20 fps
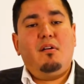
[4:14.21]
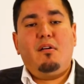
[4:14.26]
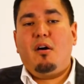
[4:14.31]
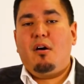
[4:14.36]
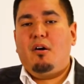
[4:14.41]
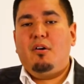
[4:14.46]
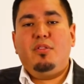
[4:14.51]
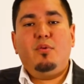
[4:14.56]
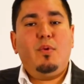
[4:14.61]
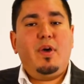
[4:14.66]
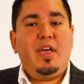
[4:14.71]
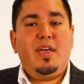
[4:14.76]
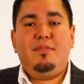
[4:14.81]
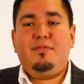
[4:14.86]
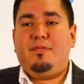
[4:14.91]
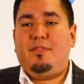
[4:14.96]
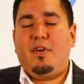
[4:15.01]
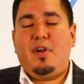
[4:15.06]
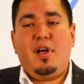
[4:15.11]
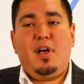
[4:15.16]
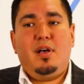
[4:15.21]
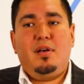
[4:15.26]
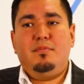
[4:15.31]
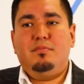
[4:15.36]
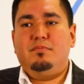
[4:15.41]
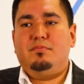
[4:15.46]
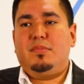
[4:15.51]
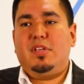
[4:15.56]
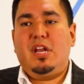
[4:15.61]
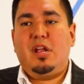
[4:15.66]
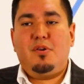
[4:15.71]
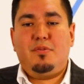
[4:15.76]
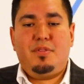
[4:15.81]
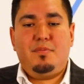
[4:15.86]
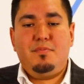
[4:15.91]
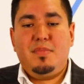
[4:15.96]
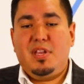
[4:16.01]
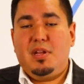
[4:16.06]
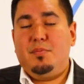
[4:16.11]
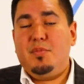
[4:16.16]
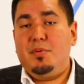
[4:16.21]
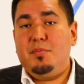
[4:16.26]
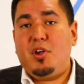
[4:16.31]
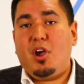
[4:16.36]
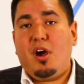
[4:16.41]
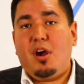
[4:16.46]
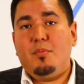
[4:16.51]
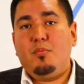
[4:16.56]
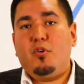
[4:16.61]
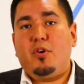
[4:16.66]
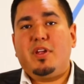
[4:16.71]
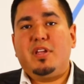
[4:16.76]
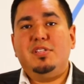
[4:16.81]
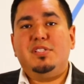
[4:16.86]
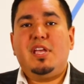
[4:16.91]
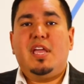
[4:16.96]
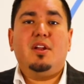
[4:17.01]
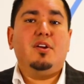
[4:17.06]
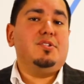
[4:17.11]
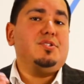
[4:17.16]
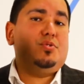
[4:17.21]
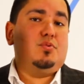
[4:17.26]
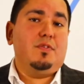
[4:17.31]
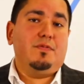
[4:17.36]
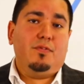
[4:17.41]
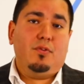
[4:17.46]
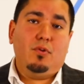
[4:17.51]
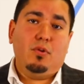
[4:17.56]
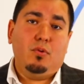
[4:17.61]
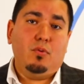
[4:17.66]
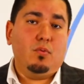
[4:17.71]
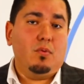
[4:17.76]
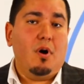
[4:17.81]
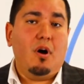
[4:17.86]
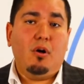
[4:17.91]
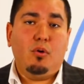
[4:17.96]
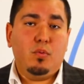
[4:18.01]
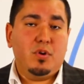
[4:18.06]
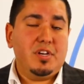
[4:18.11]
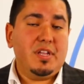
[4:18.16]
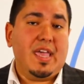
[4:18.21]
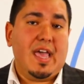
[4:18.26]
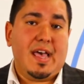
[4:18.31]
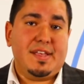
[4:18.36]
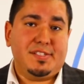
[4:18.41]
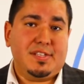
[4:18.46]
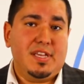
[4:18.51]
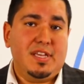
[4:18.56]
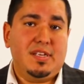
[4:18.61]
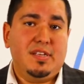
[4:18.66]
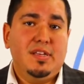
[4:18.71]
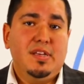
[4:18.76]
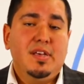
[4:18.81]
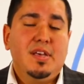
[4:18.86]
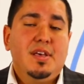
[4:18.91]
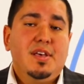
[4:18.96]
all the way from the minimum cardboard container to a full all-wood casket.